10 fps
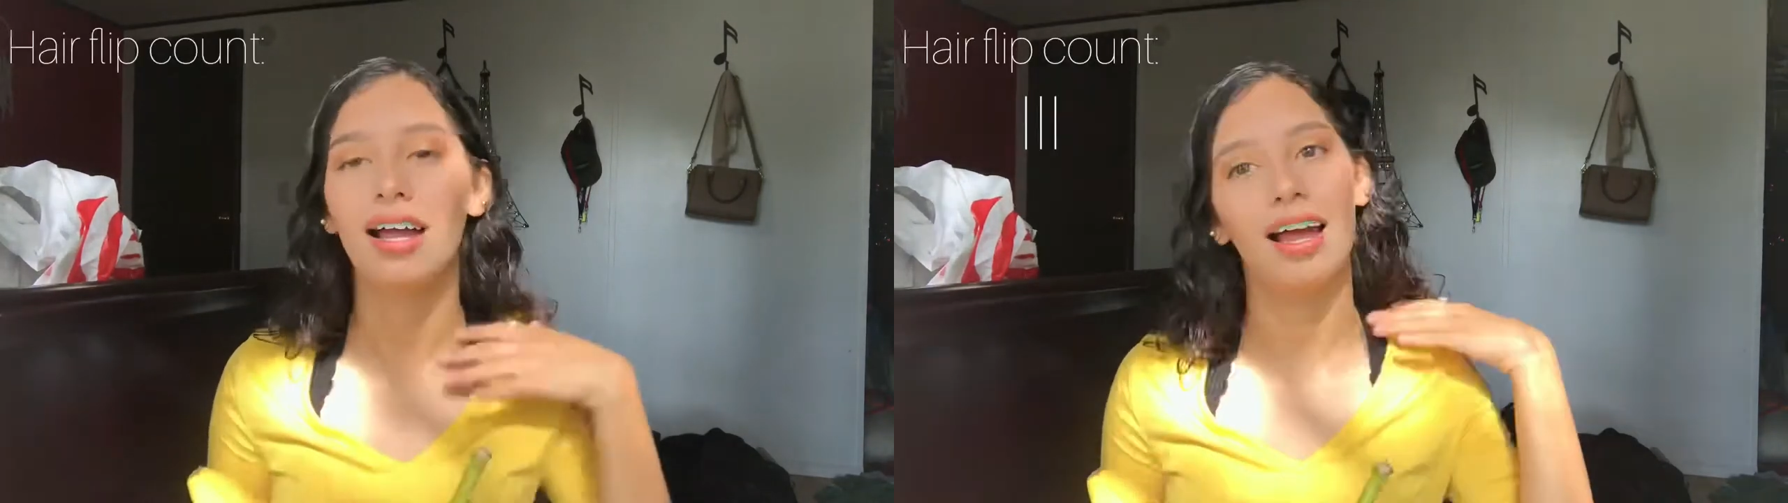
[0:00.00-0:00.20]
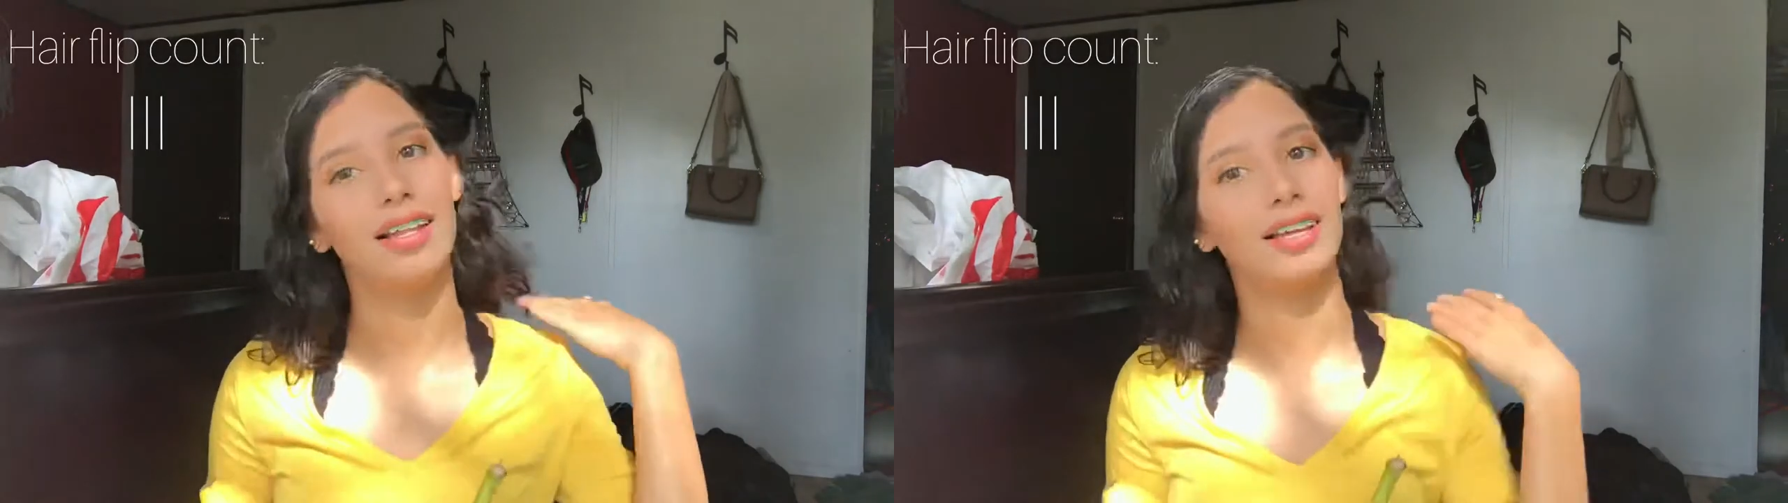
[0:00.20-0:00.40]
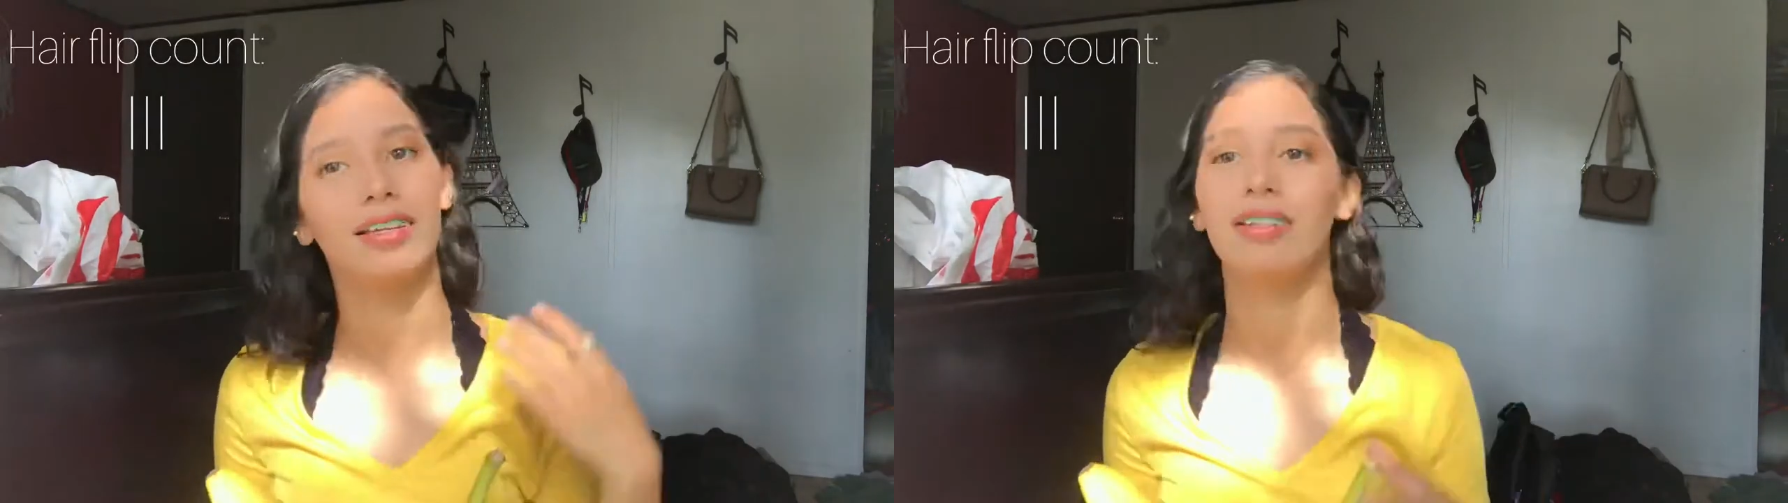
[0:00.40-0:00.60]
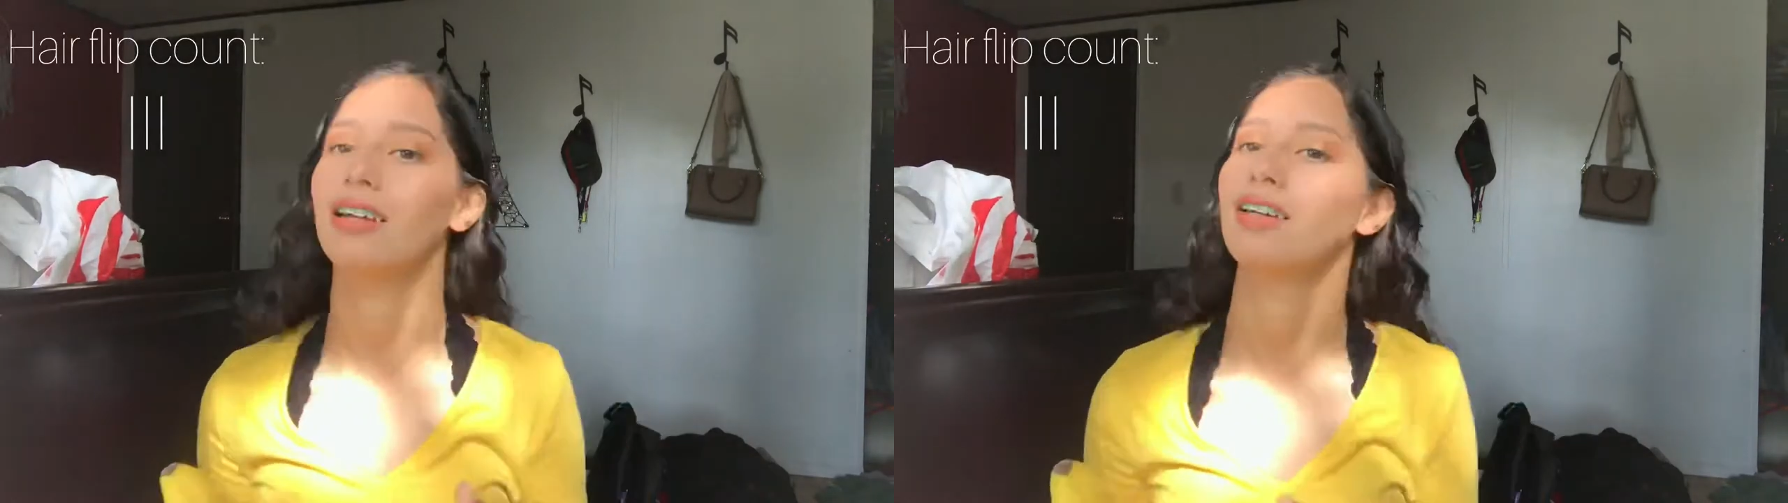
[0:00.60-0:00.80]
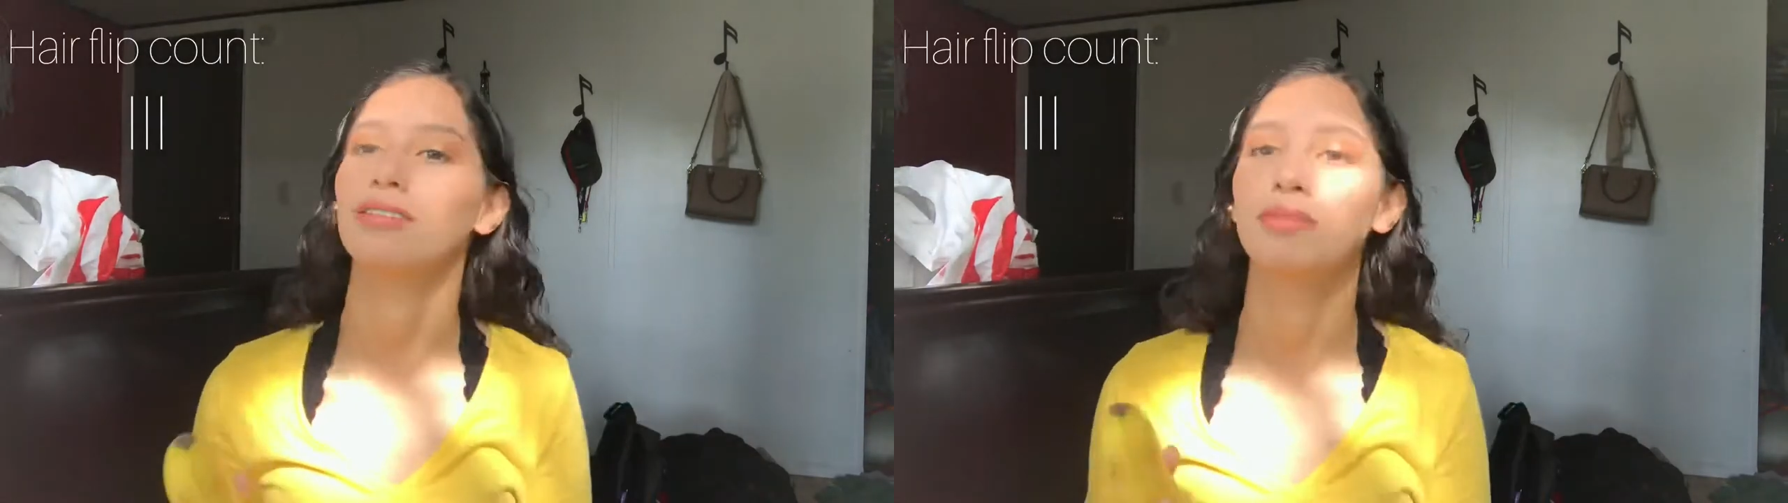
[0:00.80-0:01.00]
And then you're
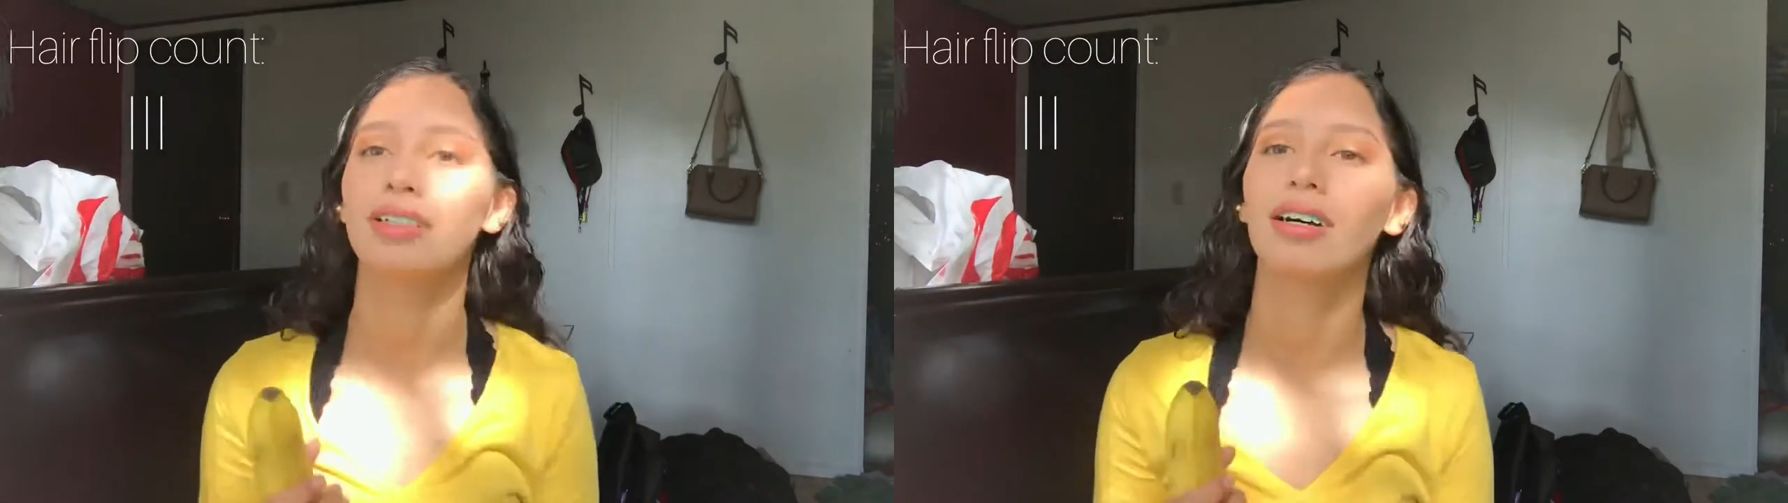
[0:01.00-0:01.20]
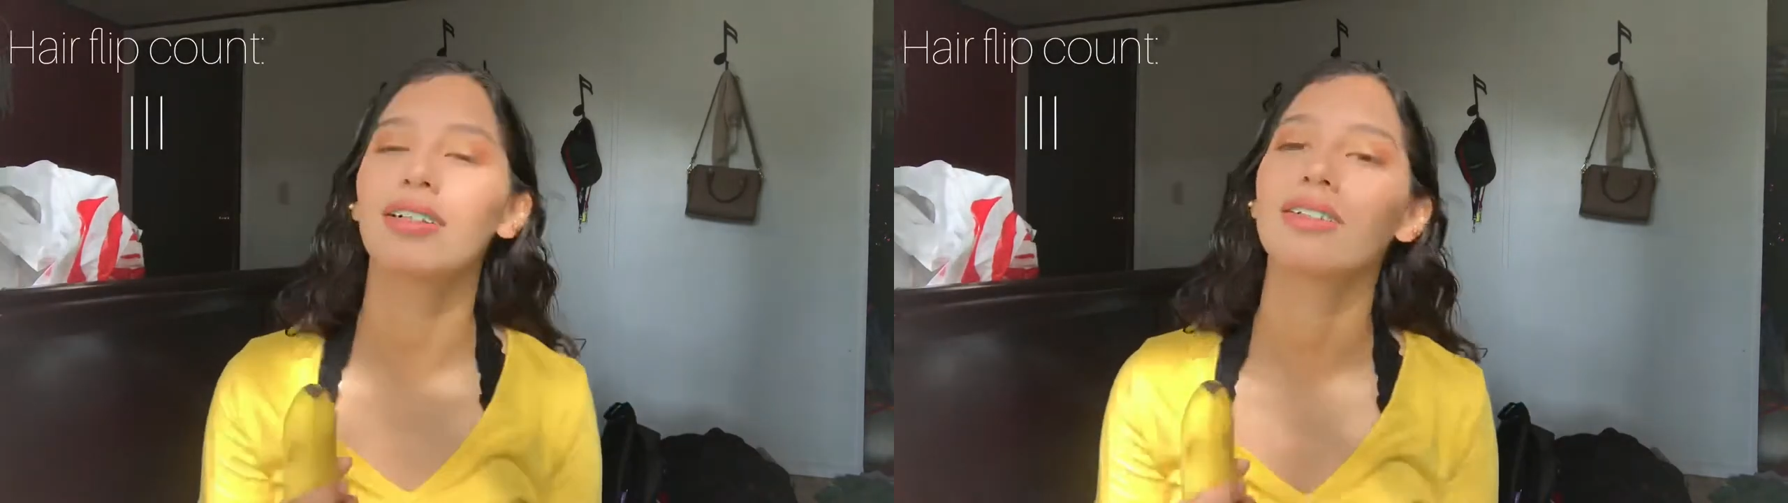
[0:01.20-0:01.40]
like, oh my god.